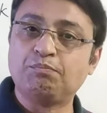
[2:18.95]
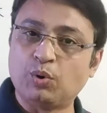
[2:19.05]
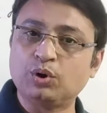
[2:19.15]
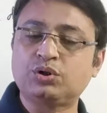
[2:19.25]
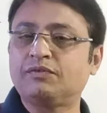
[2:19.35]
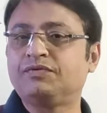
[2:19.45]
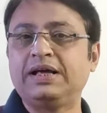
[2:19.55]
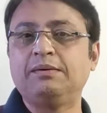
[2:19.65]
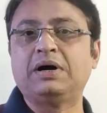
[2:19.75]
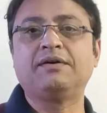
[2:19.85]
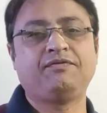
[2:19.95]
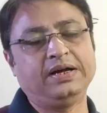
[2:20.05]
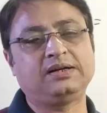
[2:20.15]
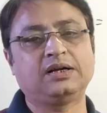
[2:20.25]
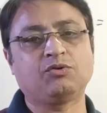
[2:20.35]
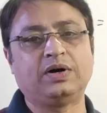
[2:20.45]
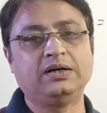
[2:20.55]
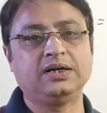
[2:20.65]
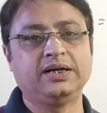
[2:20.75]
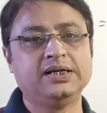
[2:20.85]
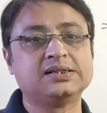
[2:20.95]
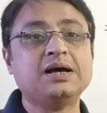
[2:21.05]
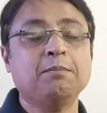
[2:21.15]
both of them are vector quantities,